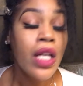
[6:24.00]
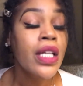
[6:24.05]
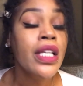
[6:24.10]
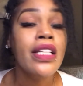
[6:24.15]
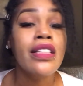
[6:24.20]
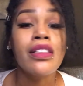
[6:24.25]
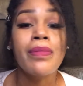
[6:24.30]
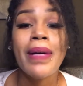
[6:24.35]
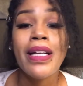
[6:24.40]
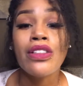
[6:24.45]

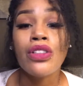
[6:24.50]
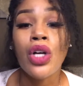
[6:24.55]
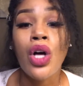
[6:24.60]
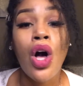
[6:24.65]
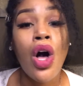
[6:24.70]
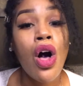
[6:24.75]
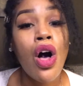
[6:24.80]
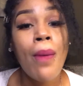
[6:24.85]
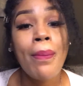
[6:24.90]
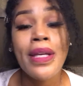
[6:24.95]
he's about to
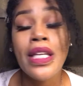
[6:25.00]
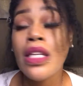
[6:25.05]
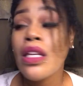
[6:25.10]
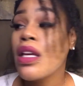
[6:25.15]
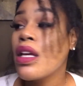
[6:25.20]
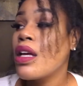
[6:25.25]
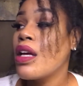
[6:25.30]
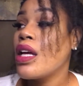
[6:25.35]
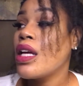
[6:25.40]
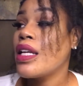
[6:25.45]
call me.
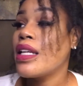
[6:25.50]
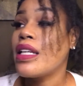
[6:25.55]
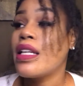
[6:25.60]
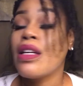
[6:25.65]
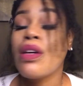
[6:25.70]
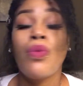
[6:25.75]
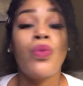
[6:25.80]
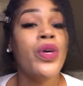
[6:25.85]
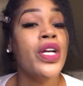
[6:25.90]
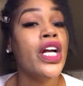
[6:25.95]

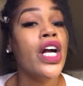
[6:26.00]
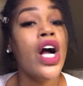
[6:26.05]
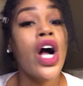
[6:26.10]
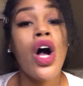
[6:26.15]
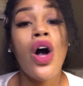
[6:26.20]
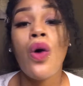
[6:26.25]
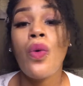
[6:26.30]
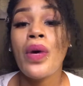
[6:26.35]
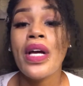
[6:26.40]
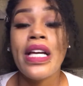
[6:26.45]
We are
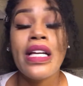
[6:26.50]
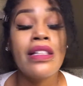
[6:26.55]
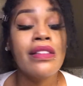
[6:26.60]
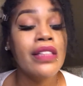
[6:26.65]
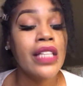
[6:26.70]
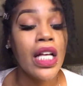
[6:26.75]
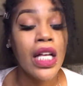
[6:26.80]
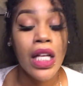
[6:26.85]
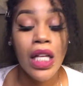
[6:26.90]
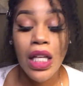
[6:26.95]

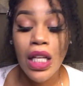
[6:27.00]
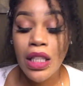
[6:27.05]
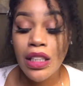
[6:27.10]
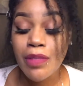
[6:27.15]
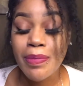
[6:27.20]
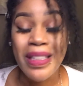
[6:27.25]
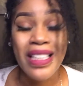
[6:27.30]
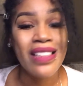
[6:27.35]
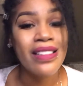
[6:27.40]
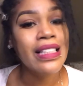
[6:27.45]
always uh,
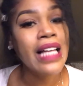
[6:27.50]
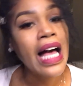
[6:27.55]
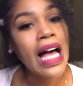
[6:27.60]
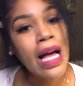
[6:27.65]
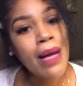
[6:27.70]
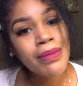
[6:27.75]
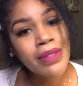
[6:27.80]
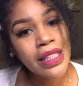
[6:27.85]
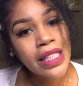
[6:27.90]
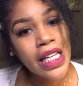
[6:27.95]
spending
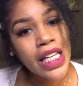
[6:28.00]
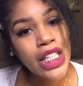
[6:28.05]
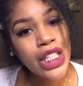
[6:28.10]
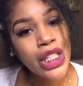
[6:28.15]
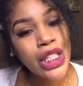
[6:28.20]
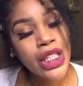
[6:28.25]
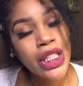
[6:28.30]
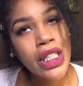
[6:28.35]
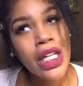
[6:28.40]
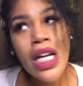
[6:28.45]
time
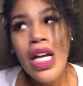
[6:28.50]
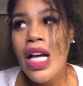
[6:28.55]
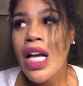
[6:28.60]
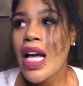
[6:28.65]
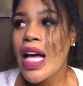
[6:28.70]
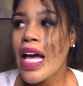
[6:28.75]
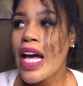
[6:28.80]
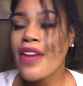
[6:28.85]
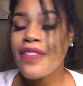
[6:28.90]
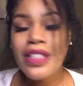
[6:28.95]
together.
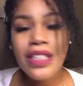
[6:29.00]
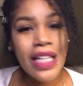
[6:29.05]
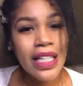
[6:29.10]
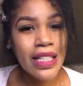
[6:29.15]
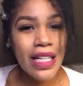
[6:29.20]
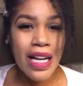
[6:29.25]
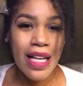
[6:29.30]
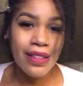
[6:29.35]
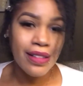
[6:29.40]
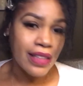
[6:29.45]
Everything
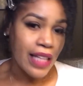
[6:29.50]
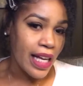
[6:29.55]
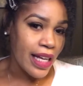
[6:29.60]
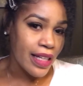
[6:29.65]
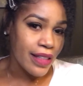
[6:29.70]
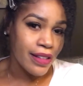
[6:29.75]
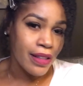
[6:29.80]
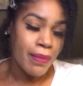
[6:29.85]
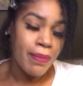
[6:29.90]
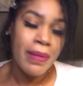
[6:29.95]
that I say
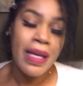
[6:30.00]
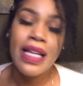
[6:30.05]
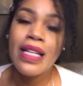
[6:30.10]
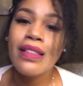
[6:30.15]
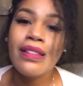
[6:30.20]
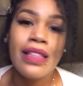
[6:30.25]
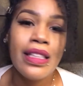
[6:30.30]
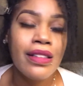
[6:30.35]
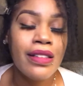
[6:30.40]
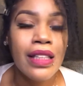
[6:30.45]
is
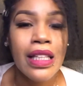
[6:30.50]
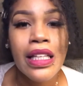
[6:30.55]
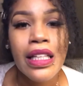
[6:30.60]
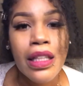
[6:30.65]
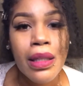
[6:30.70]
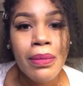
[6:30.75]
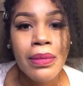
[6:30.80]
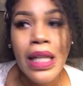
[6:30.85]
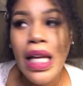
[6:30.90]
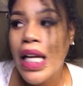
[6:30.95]
amazing to
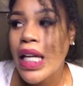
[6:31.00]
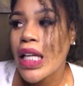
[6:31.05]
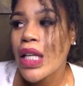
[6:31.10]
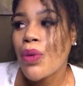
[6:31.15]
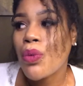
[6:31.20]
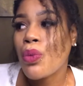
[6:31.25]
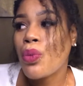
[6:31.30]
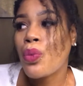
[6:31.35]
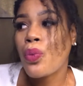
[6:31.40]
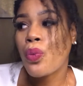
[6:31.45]
him. Like,
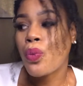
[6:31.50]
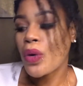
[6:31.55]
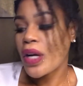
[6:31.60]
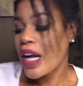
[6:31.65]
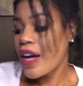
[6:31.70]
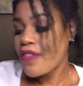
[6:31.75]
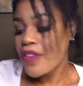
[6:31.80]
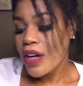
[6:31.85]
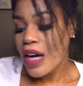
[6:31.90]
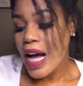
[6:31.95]

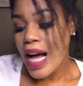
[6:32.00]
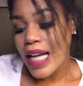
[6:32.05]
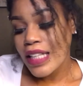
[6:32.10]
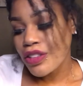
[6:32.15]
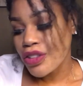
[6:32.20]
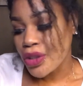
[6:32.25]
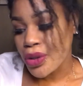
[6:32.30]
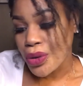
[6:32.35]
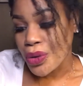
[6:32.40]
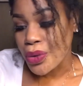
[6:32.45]
whatever I
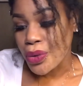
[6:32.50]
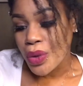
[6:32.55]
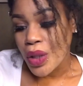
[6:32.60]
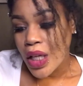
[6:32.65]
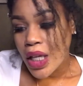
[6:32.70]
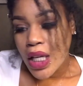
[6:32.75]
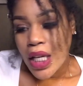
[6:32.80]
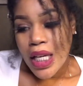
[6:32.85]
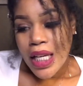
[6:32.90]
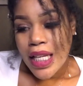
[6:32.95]
do,
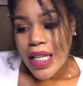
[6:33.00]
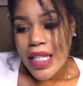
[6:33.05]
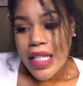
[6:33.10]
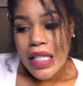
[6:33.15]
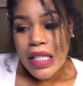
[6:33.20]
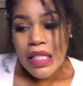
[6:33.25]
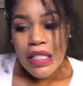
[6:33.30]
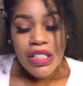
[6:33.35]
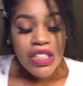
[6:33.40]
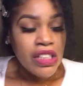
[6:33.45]

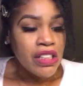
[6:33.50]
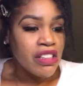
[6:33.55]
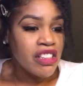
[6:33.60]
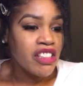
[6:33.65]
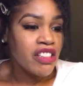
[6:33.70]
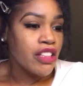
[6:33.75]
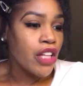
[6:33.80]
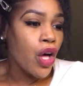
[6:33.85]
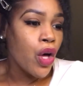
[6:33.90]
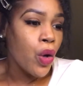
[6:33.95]
he's
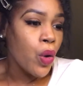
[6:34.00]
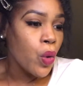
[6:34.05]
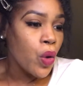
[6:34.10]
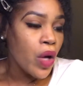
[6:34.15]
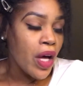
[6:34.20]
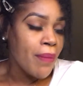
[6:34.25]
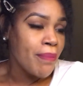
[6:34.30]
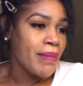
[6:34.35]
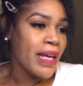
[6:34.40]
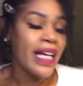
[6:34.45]
just so
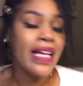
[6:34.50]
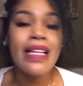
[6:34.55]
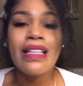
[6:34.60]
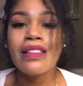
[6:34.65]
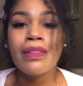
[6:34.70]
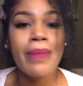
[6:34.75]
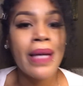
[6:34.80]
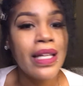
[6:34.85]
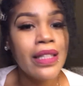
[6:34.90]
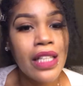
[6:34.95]

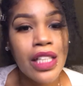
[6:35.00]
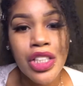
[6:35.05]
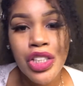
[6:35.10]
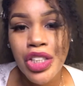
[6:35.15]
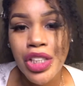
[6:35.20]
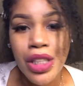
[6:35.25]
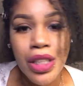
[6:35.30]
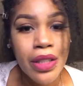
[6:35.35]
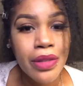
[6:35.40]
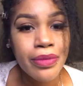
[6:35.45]
amazed by that
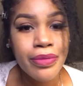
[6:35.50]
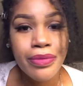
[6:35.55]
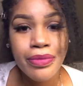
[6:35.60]
shit.